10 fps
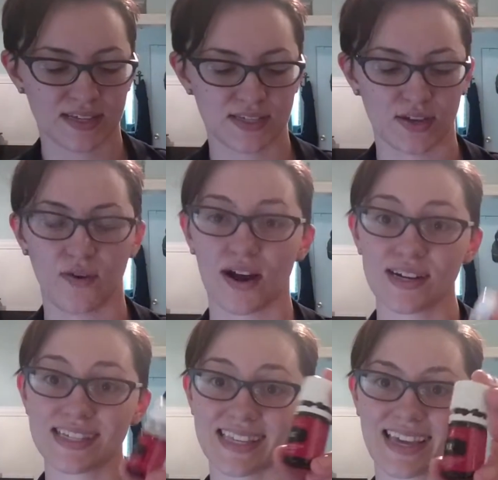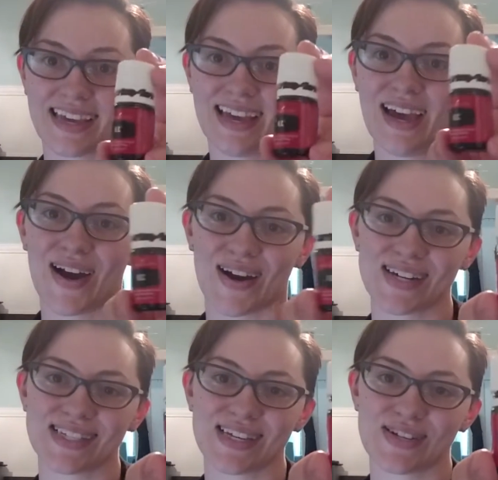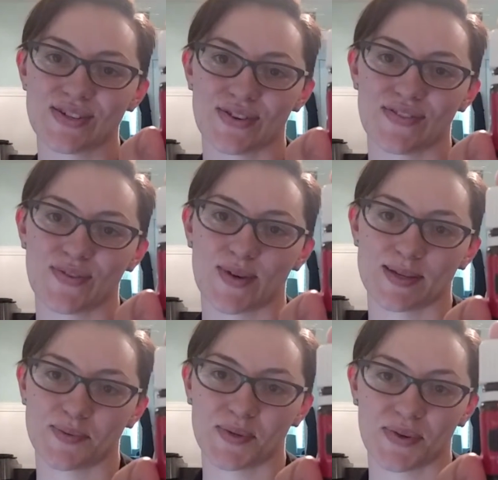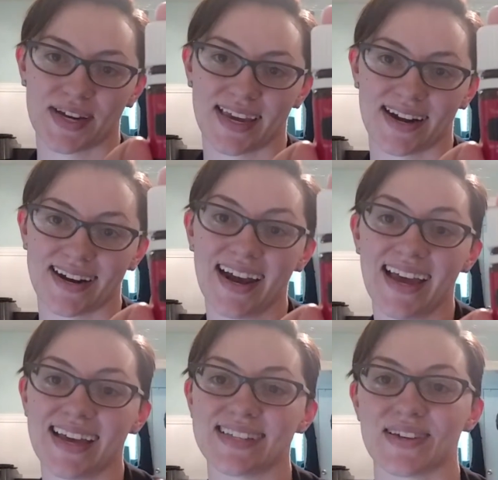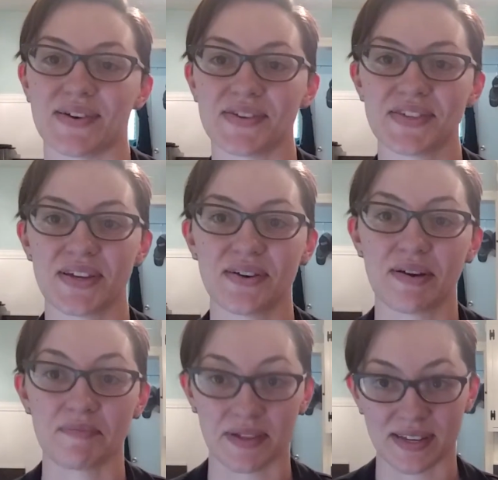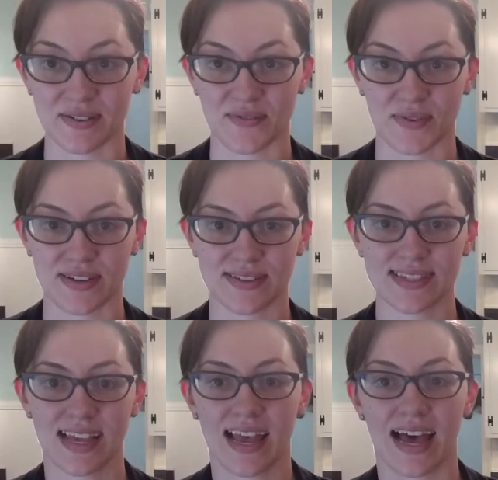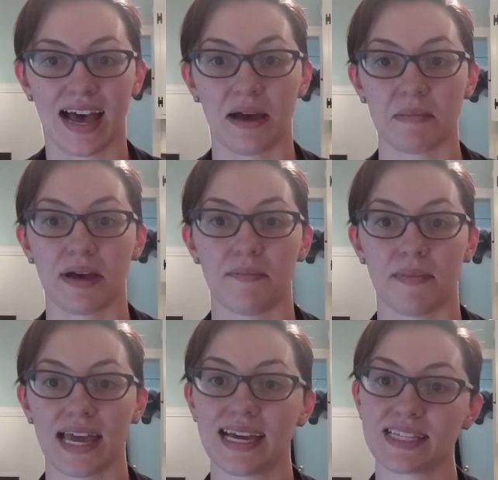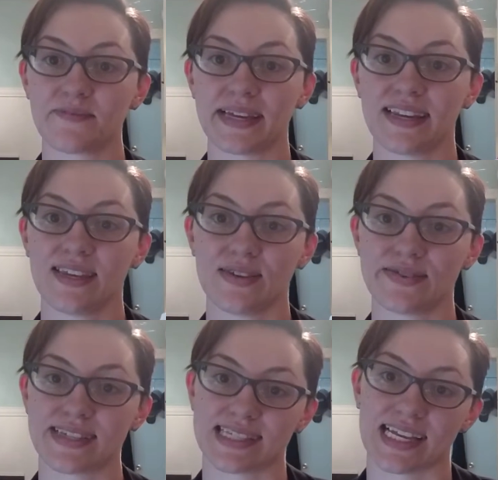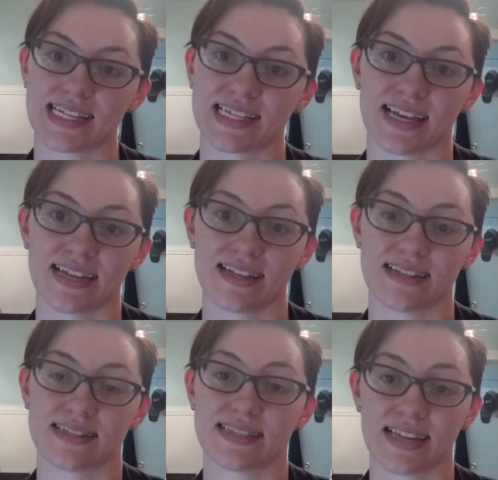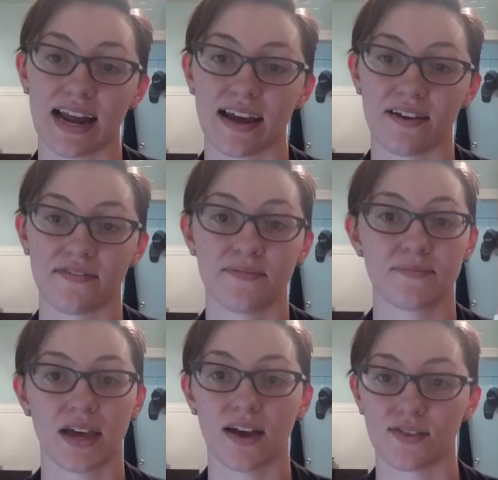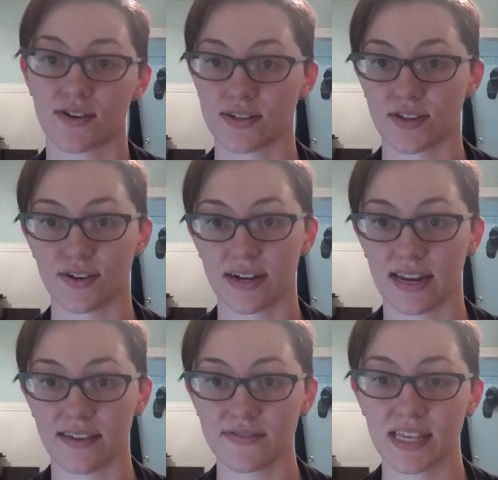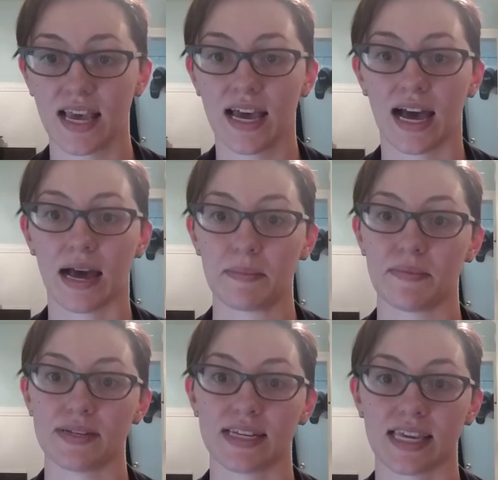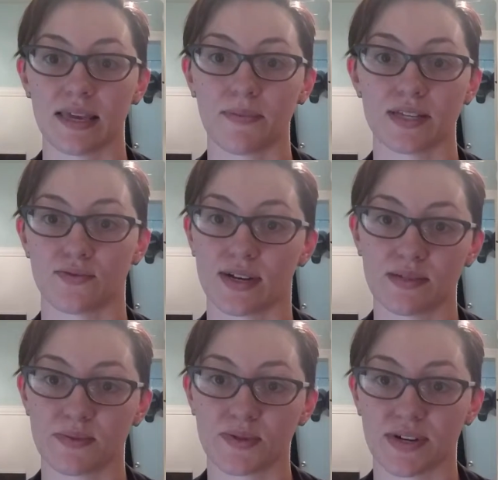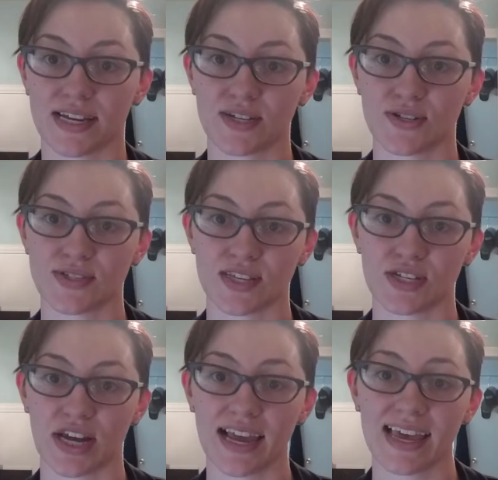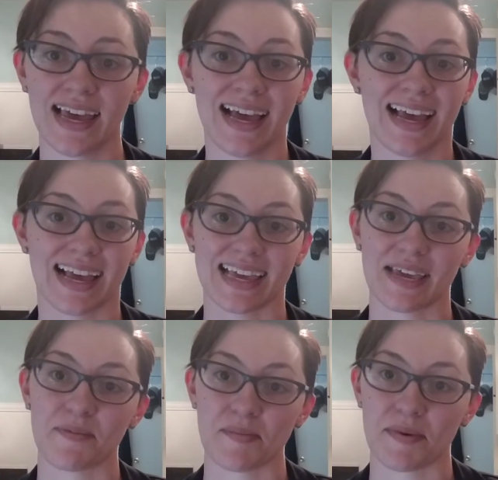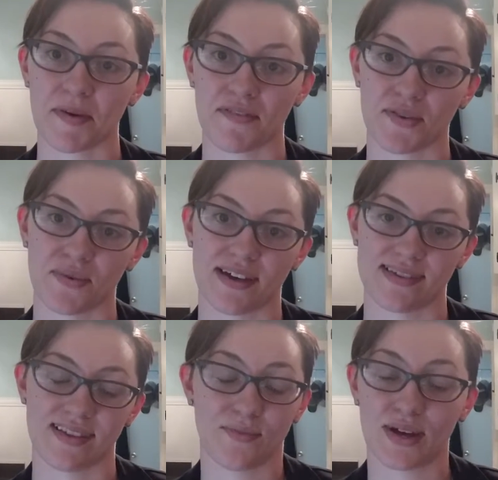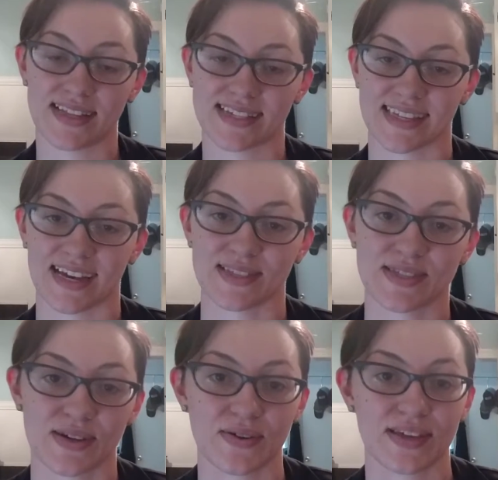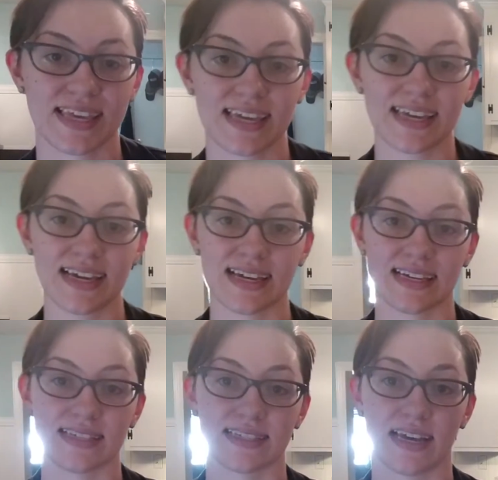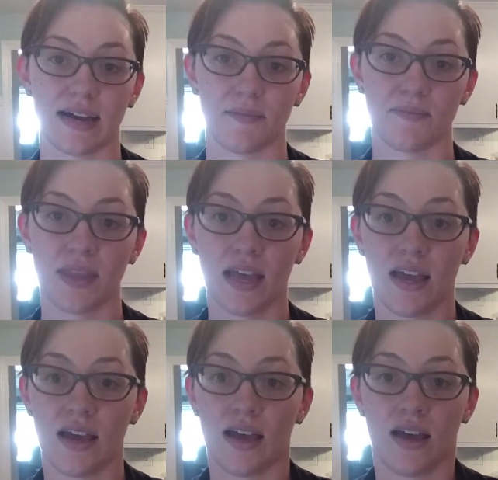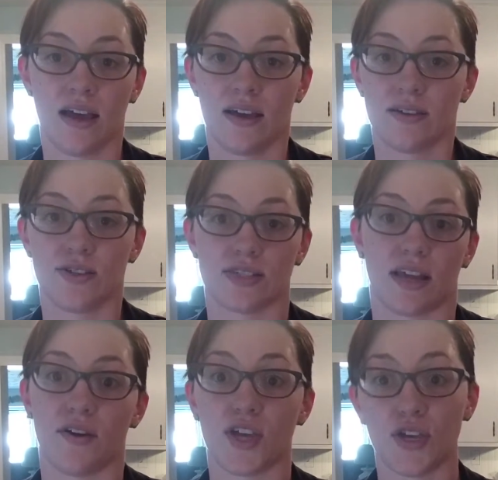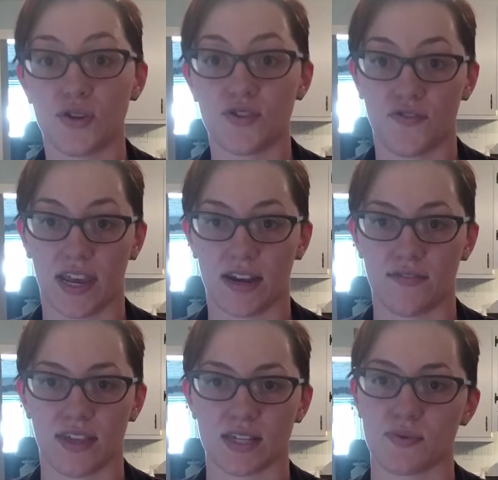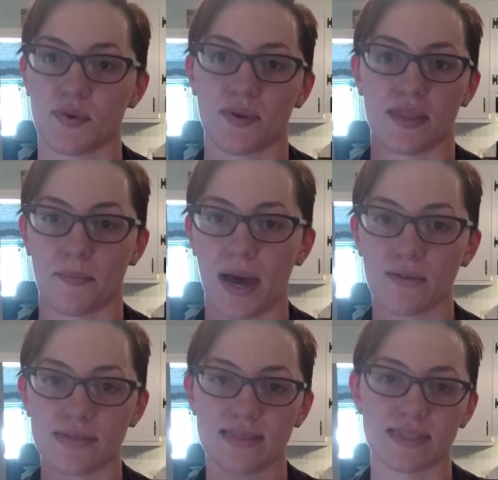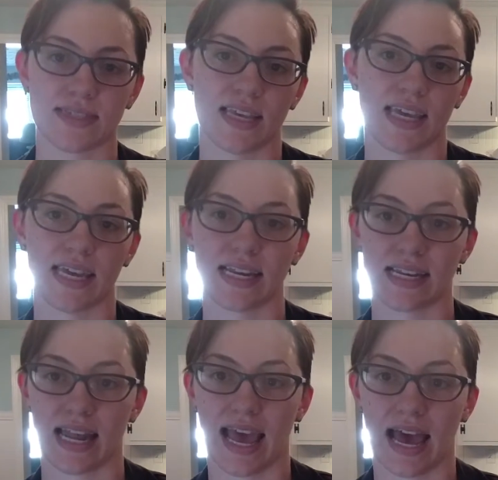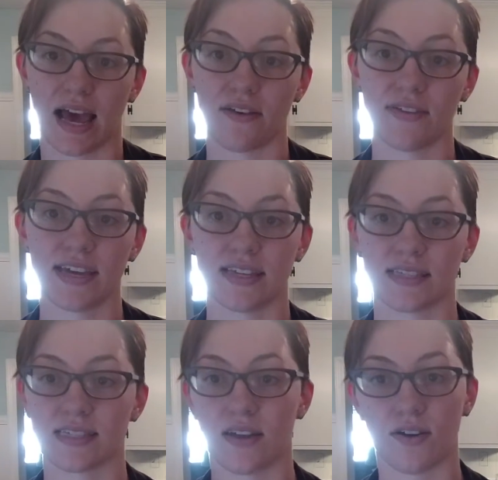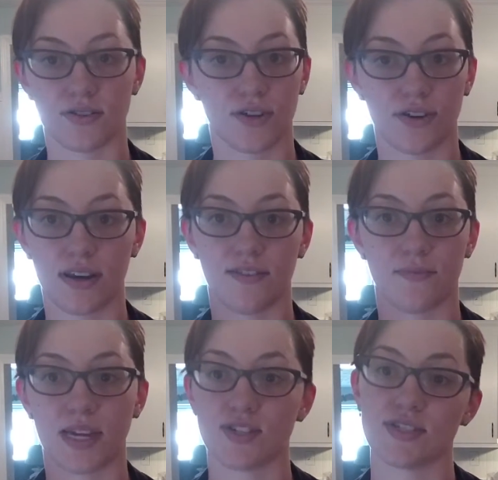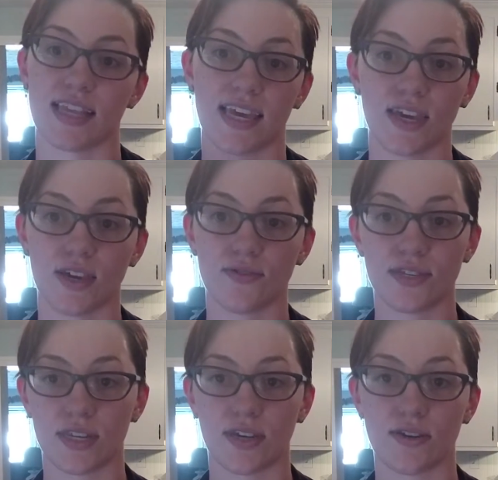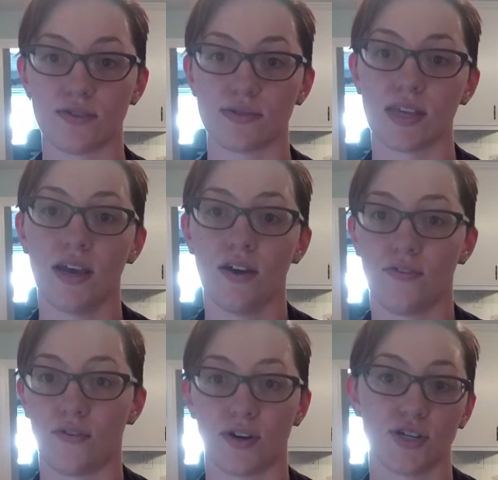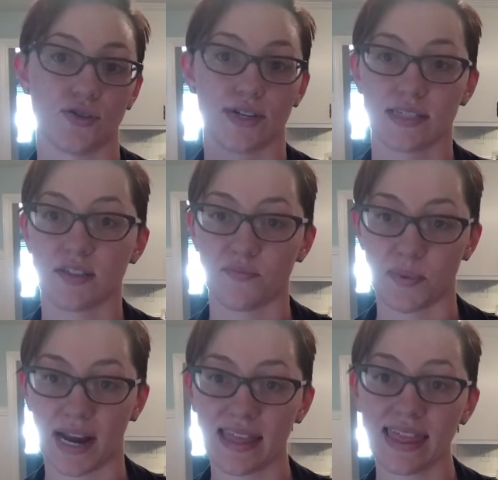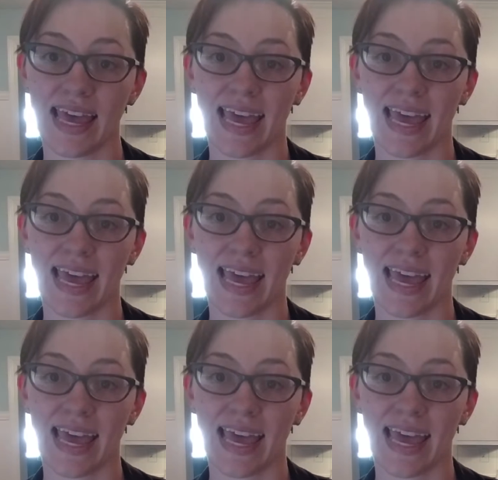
So RC. RC is short for respiratory care. It's also a blend of oils. My husband uses this instead of other alternatives to keep his respiratory issues in check and keep him above the wellness line. So he is just a huge fan of this. We were in the mountains. He didn't have his alternative measures that he used to use for shortness of breath.